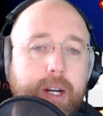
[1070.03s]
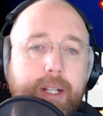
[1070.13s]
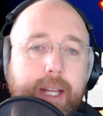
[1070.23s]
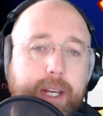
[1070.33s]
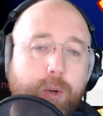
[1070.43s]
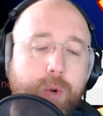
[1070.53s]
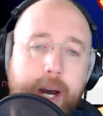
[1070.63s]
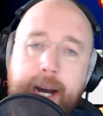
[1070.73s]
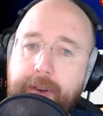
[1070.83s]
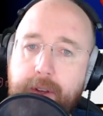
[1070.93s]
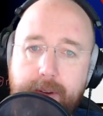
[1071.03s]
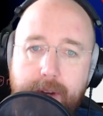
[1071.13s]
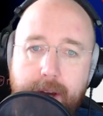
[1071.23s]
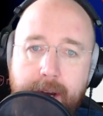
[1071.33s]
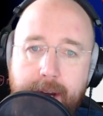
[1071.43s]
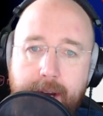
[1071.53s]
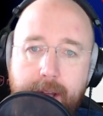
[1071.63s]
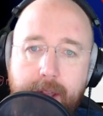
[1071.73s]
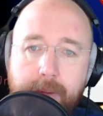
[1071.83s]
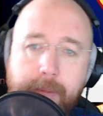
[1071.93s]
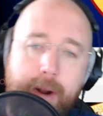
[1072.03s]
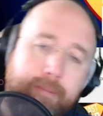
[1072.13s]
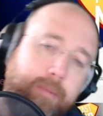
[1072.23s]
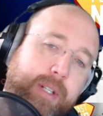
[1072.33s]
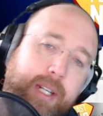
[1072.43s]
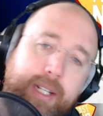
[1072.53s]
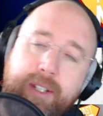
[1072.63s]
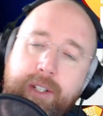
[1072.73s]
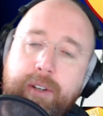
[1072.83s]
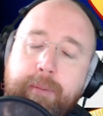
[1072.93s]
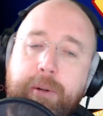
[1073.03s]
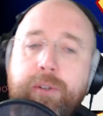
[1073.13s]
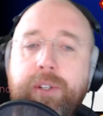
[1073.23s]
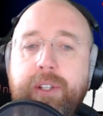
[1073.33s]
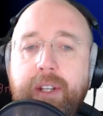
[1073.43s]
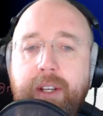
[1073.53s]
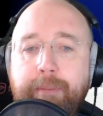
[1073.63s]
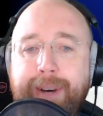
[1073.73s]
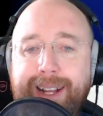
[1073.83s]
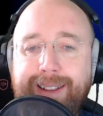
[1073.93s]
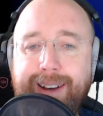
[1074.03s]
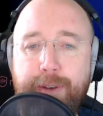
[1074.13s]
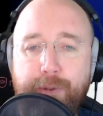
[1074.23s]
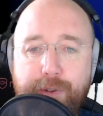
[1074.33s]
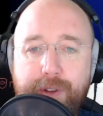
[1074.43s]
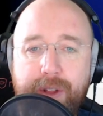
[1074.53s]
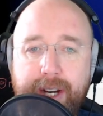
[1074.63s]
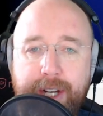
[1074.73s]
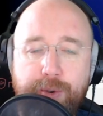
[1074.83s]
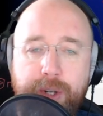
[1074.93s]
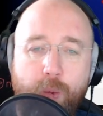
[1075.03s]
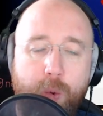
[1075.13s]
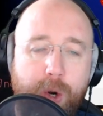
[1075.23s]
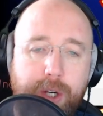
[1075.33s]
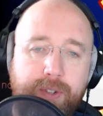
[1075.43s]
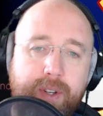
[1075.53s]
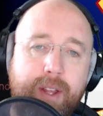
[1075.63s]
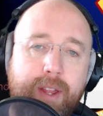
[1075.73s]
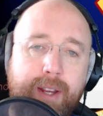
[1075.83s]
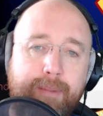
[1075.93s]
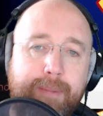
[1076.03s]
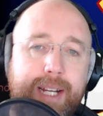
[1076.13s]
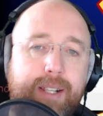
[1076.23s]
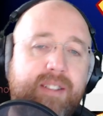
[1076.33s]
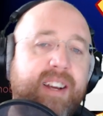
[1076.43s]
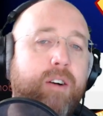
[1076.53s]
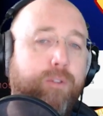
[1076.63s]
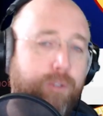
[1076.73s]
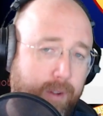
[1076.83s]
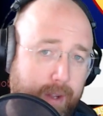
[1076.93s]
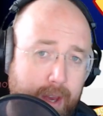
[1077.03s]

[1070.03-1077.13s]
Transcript: Like it or not, uh, there probably isn't a person in my life that I treat worse than myself,